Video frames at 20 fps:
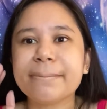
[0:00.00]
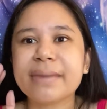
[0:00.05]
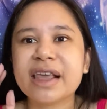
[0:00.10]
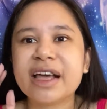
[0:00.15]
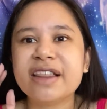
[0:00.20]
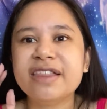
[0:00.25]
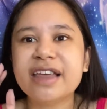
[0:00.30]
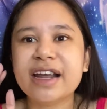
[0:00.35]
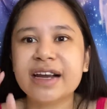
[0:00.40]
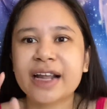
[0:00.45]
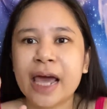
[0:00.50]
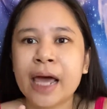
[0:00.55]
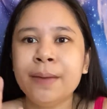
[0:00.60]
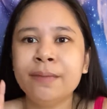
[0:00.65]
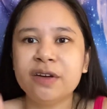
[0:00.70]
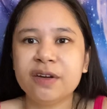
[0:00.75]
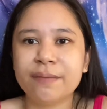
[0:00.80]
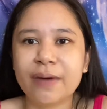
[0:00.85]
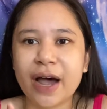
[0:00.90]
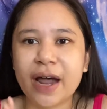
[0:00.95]
that came
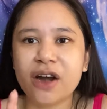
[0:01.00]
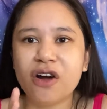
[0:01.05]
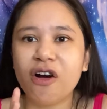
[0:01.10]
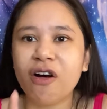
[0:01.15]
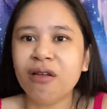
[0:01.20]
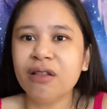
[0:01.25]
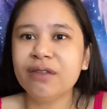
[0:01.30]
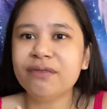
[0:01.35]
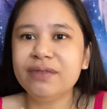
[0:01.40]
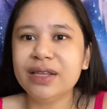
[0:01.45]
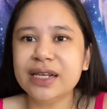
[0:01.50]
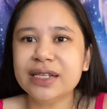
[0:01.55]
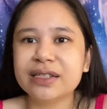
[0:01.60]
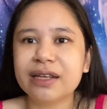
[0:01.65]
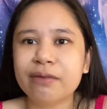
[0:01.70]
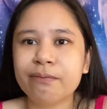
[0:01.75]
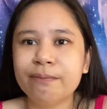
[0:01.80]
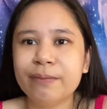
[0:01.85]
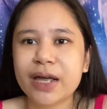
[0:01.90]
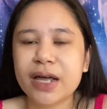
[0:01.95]
to mind. All of these
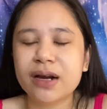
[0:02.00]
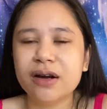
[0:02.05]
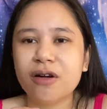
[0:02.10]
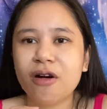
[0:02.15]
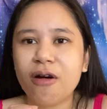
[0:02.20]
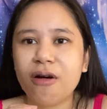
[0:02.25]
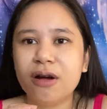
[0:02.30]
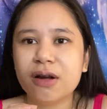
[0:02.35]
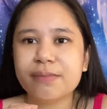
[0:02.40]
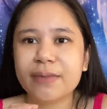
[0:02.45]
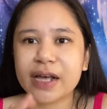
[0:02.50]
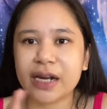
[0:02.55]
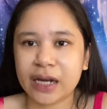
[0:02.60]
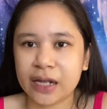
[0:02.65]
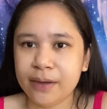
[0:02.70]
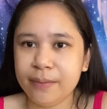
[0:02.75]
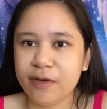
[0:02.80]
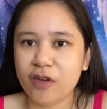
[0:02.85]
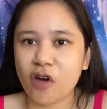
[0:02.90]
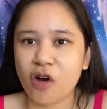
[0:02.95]
have been on my
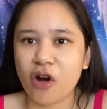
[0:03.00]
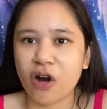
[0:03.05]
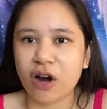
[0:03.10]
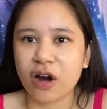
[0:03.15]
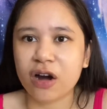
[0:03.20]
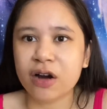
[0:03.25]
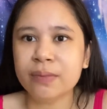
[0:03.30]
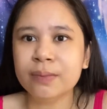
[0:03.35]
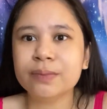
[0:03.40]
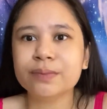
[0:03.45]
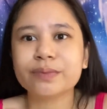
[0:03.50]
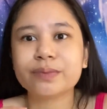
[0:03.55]
TBR